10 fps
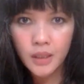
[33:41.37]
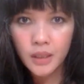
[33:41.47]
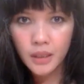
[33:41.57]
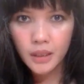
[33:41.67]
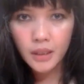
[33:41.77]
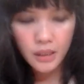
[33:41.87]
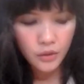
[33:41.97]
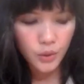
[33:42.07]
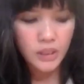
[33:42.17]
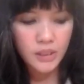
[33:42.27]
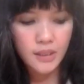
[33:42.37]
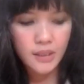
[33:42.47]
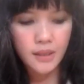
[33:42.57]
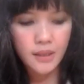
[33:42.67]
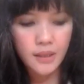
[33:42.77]
In
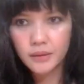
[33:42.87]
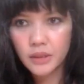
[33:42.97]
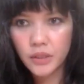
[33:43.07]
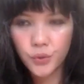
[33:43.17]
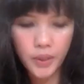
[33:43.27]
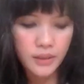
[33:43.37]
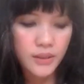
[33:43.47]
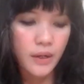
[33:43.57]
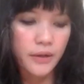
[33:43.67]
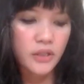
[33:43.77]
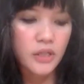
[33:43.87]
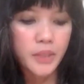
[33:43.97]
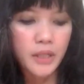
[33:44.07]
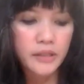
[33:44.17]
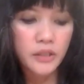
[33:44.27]
Indonesia, the
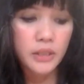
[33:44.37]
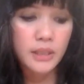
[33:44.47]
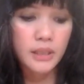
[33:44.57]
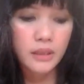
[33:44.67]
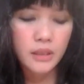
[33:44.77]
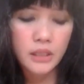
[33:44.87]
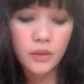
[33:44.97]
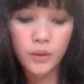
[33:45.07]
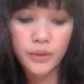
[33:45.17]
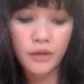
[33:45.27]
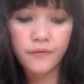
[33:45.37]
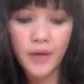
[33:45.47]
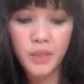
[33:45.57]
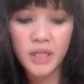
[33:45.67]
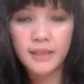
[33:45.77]
trans-archipelagic decolonial
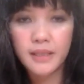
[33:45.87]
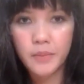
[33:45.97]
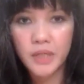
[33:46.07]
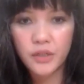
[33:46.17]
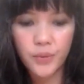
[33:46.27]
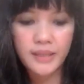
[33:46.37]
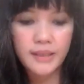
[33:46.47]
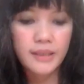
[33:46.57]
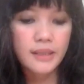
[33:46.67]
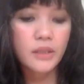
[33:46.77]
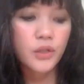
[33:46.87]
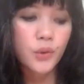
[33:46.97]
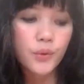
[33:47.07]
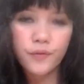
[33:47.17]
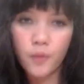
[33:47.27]
feminism addresses
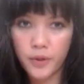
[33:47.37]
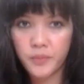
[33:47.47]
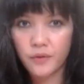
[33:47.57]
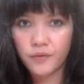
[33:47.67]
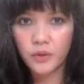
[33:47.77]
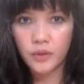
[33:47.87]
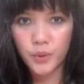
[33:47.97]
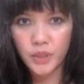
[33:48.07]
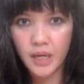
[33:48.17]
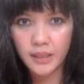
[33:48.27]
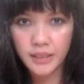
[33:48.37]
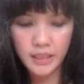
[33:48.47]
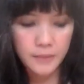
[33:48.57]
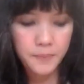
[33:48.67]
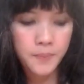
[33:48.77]
two forms of
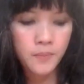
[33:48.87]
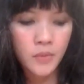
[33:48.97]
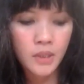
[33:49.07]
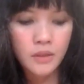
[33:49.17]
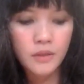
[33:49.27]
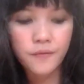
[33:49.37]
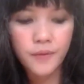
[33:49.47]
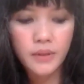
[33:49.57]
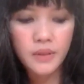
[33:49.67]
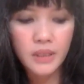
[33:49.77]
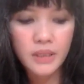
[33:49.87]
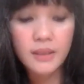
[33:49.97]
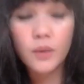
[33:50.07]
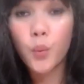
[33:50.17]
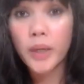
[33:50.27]
coloniality. The first
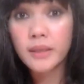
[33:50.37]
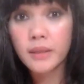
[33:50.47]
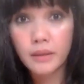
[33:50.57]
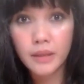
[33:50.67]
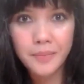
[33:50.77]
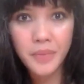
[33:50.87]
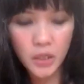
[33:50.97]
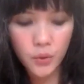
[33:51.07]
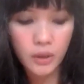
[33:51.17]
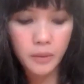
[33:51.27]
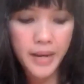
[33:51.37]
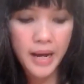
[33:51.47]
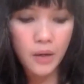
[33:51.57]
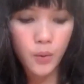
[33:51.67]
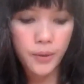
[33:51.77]
is the Western imperial
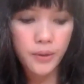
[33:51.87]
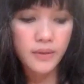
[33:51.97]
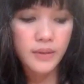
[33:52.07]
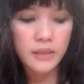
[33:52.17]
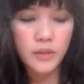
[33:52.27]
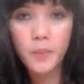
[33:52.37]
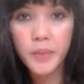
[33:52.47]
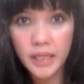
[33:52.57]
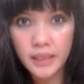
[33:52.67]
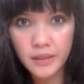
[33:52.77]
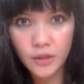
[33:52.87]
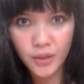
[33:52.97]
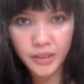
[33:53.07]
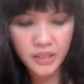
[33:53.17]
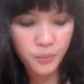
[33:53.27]
power that dominates
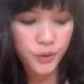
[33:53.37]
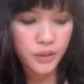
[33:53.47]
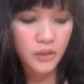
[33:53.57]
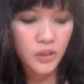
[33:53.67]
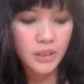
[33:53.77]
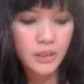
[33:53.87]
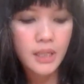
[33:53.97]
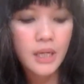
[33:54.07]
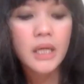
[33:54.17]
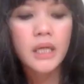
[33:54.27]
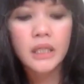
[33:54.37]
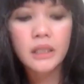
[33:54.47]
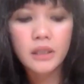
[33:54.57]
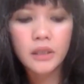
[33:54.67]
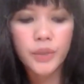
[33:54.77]
knowledge production,
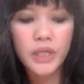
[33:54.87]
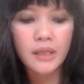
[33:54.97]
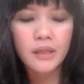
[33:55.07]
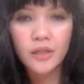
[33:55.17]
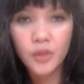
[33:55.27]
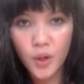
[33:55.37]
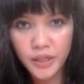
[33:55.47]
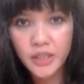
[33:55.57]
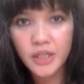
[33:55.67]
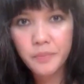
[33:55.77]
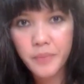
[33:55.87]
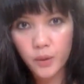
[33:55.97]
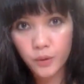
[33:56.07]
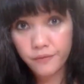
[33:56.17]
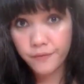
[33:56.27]
including knowledge
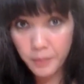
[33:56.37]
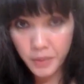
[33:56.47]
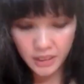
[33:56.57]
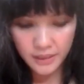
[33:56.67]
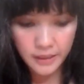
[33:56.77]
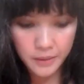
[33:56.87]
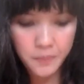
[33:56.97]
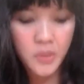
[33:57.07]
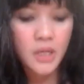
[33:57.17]
about feminism.